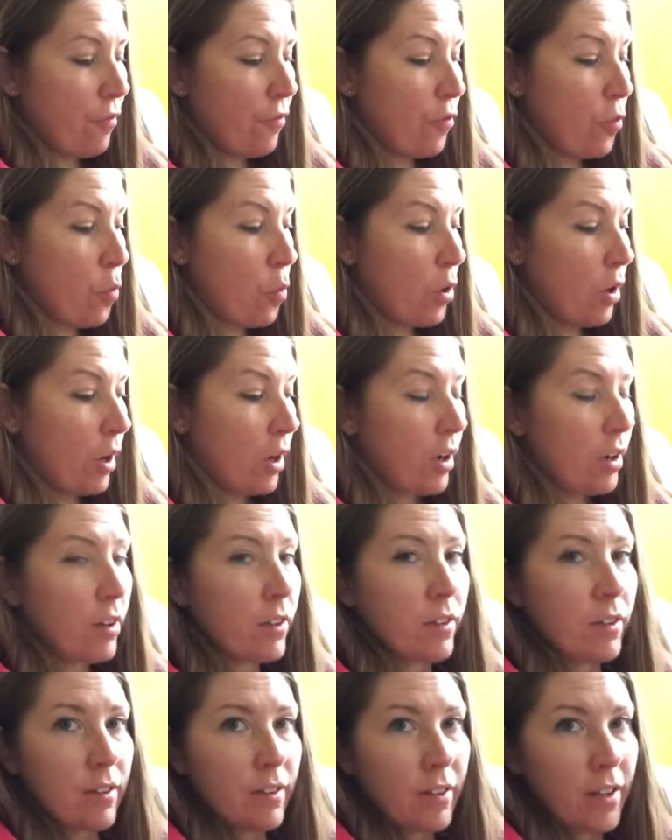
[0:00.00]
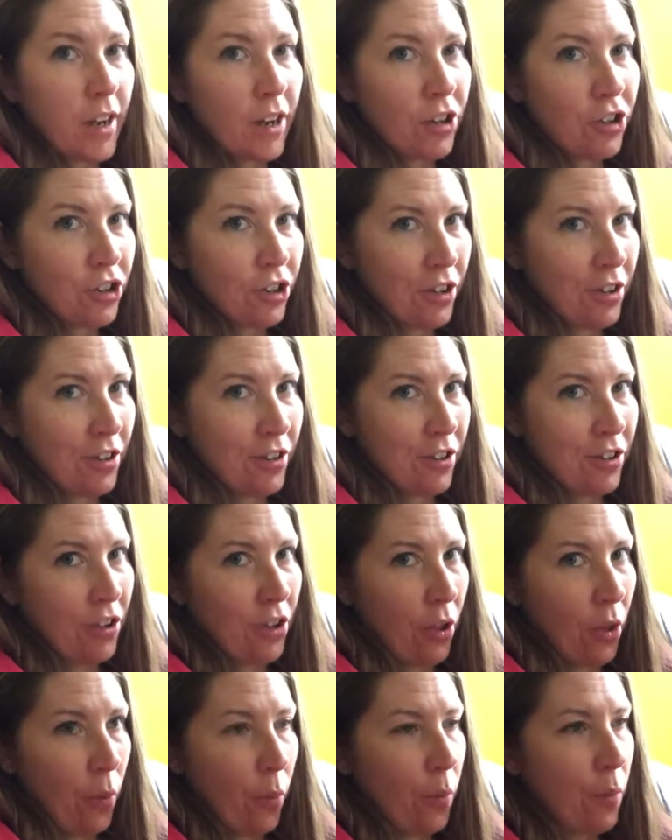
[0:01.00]
for section
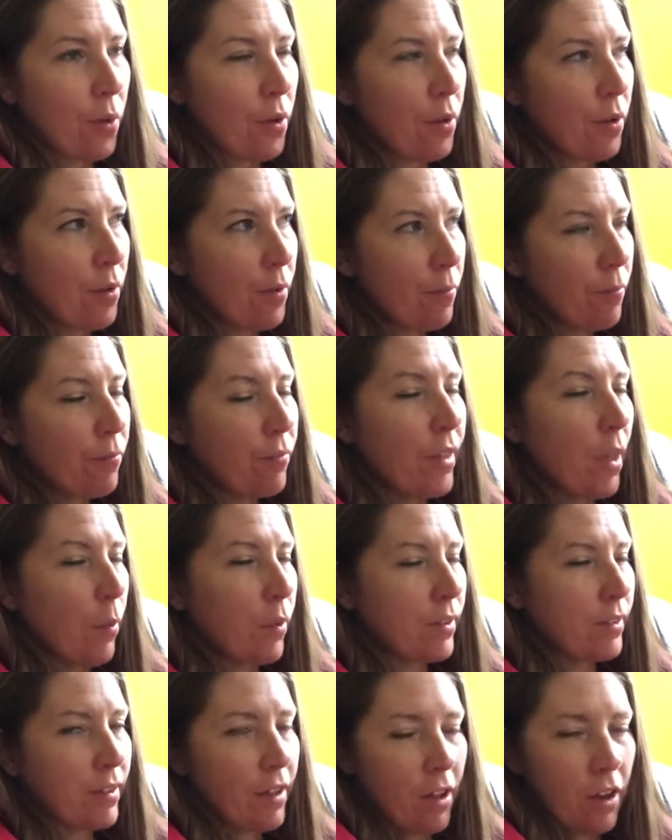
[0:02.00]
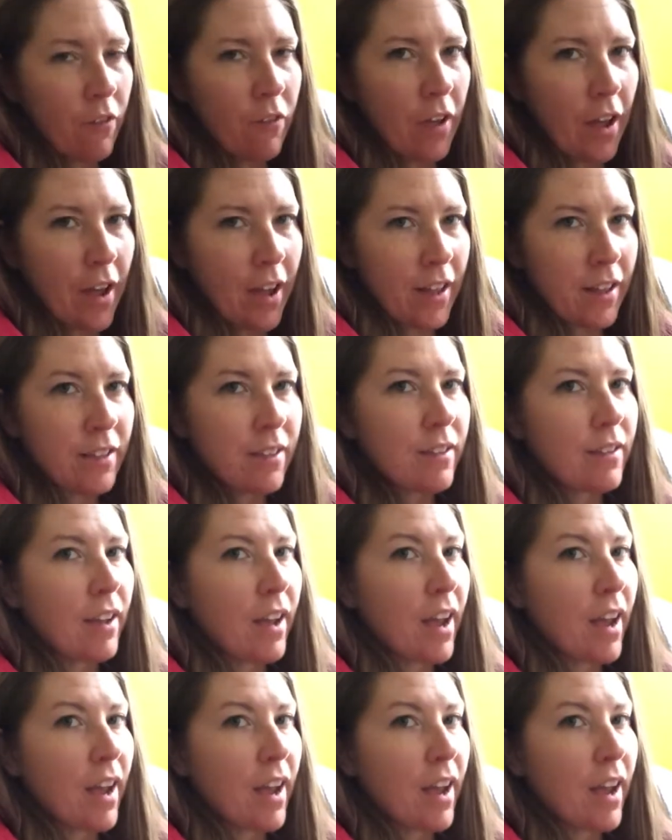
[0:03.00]
two. That was not advised.